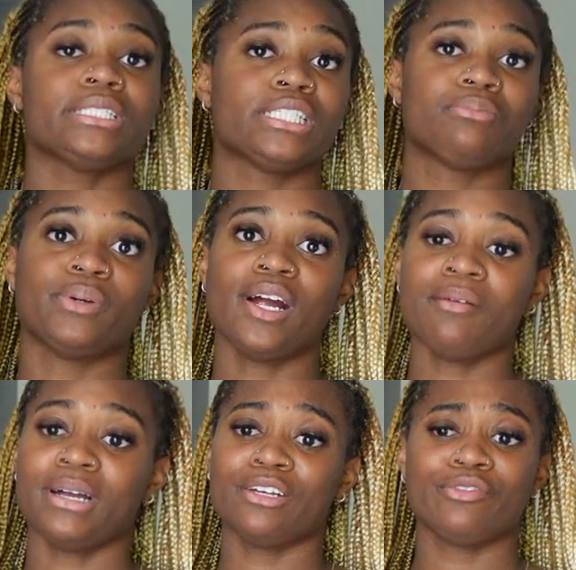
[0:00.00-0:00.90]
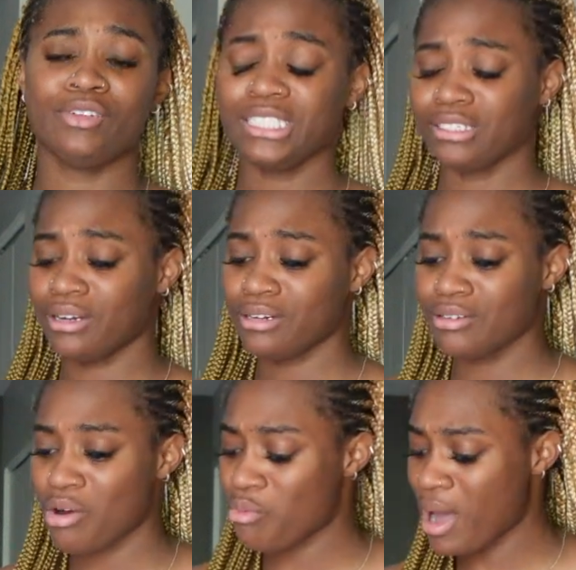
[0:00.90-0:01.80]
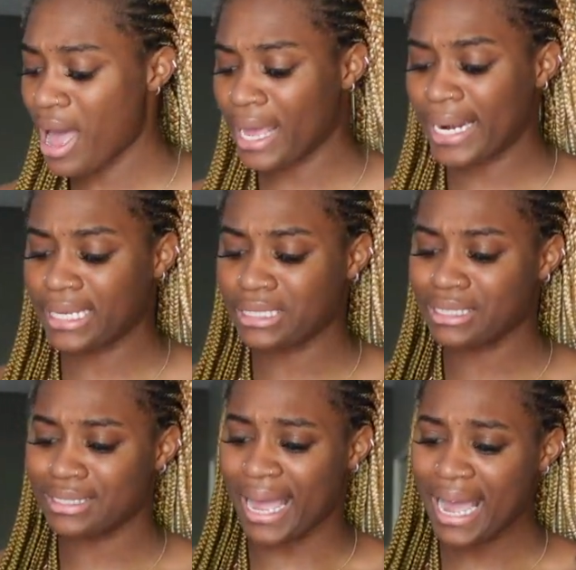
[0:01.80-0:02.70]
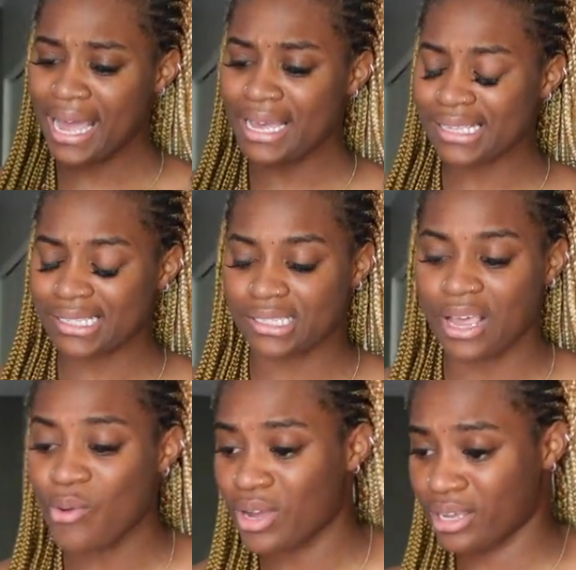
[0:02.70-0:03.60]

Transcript: bitches burn my feet though. I don't know why. Like the size so